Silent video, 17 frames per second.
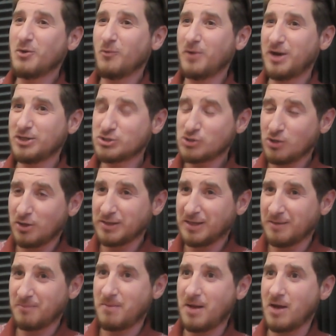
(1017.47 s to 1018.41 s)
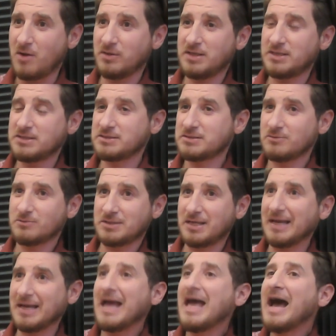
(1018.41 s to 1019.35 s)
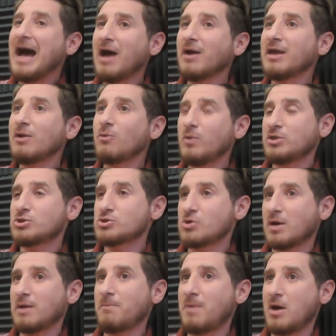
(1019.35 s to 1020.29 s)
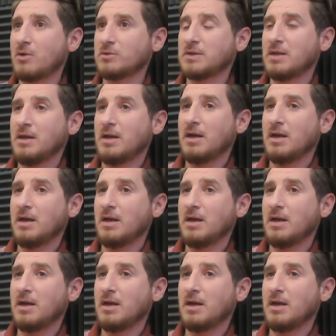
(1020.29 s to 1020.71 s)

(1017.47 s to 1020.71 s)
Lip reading: When I told him about this, he was like, how can we talk about